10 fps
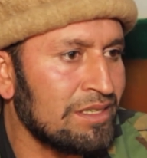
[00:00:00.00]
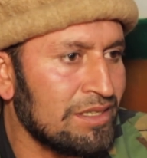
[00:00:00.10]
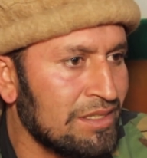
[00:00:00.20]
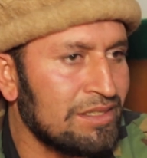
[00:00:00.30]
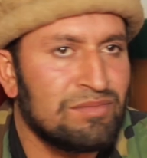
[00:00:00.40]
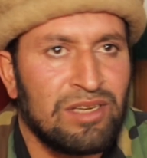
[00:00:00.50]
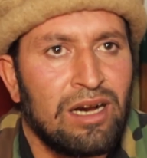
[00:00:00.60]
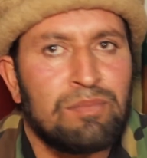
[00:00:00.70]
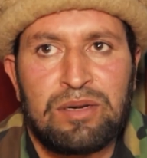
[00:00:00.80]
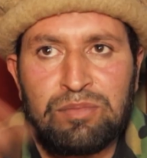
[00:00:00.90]
it's very
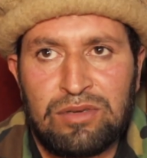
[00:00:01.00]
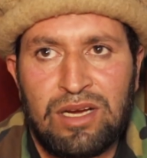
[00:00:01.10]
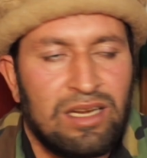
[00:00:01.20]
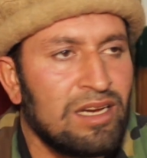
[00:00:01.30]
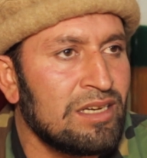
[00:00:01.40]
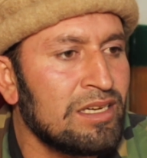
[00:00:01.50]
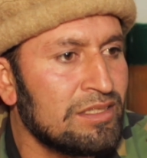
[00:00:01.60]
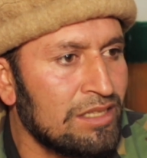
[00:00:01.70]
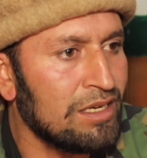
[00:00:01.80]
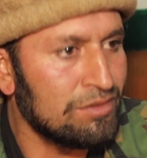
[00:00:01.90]
difficult to prove
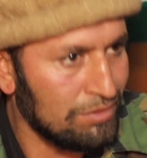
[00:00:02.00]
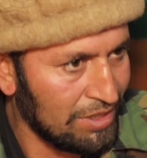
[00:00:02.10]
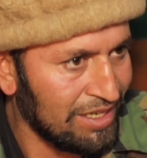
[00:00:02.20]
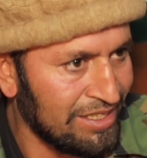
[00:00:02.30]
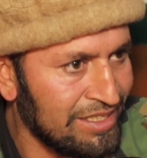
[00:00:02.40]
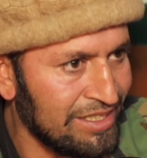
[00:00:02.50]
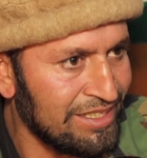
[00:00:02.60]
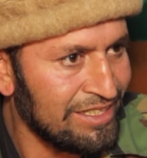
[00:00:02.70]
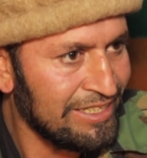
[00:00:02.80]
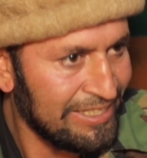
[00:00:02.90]
this to people who
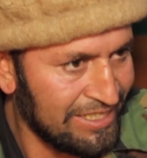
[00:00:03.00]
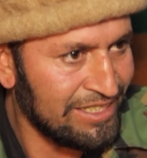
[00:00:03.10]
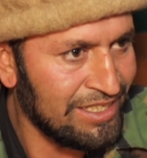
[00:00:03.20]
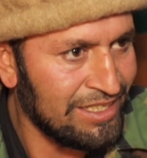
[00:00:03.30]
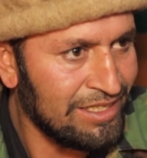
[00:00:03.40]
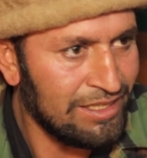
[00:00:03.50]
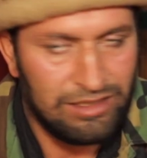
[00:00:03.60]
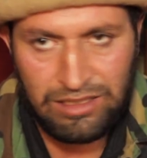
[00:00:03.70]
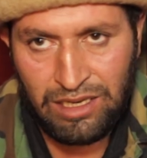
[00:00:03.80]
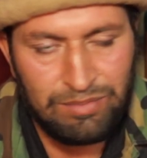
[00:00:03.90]
don't believe, but I
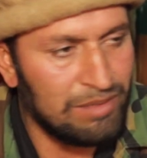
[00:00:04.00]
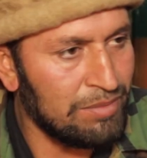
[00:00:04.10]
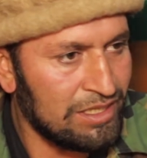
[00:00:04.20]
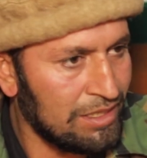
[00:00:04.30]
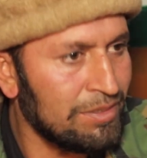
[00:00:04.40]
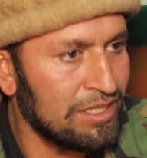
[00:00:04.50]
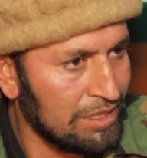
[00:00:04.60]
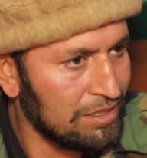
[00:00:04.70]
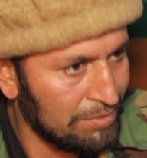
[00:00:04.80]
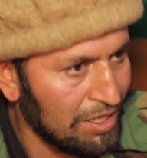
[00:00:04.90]
can show you a
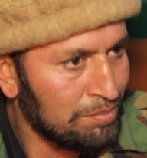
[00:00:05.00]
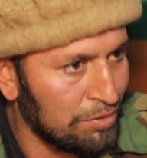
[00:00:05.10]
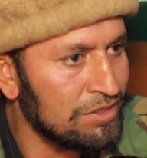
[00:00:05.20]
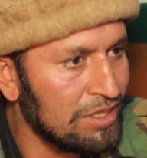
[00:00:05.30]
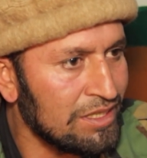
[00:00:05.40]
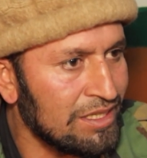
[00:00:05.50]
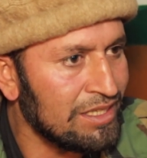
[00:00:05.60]
ritual like I'm going